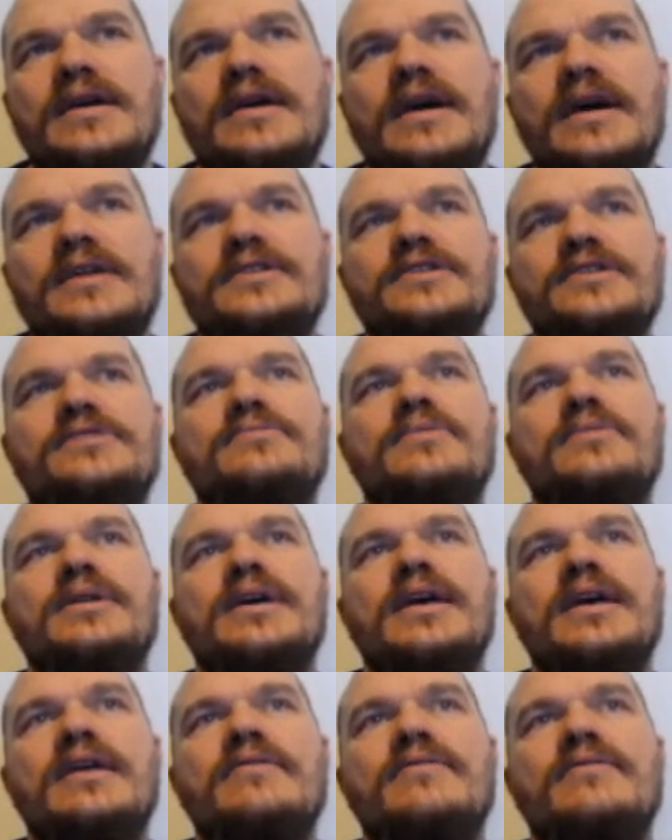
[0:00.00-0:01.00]
I just want to
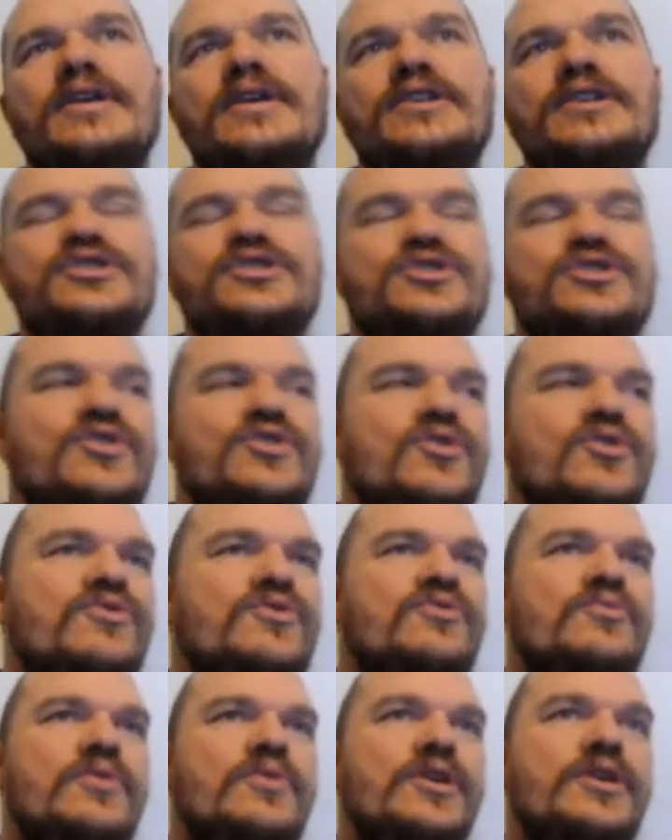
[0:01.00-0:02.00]
give a
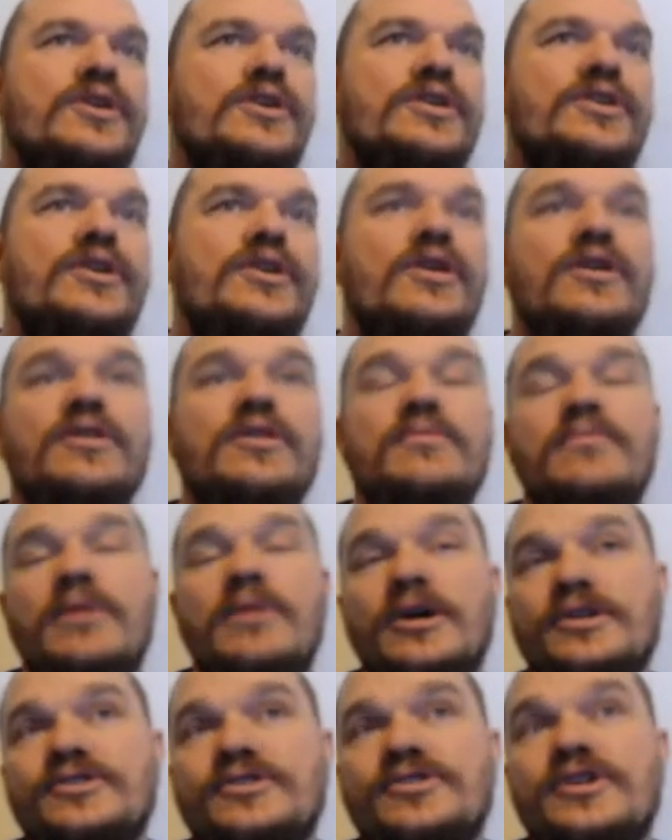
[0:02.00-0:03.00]
short word on
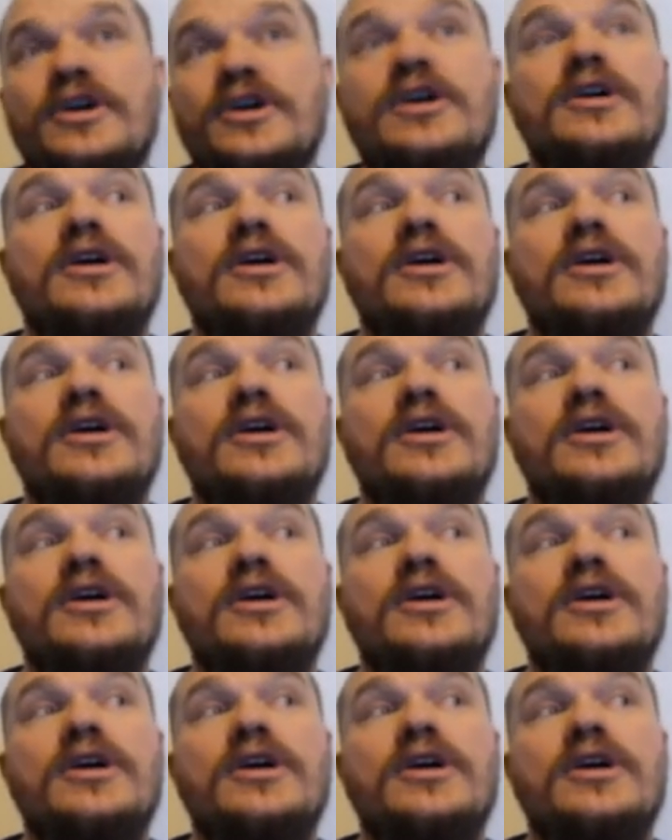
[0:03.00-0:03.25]
mods.